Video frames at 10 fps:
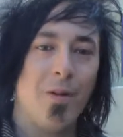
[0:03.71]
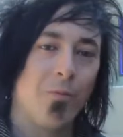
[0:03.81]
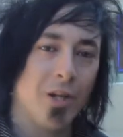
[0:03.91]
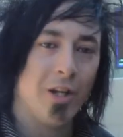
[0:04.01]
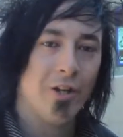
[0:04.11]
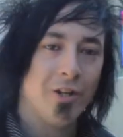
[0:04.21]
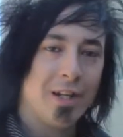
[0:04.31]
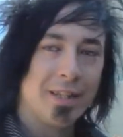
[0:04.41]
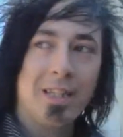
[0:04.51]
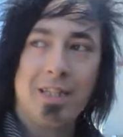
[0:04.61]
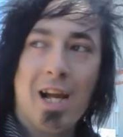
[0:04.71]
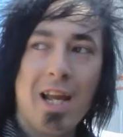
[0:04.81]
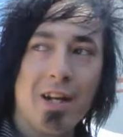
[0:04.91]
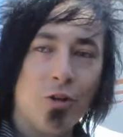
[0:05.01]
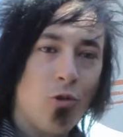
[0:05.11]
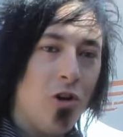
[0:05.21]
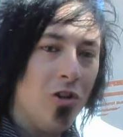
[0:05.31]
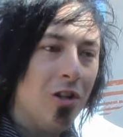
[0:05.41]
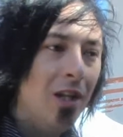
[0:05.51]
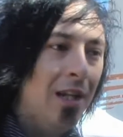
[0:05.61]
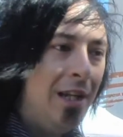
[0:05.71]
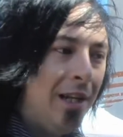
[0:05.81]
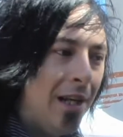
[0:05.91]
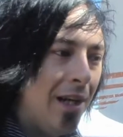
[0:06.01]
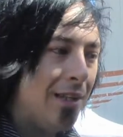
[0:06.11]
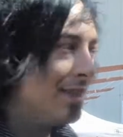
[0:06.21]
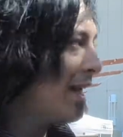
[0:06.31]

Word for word: and we're here at the Diana Krall uh,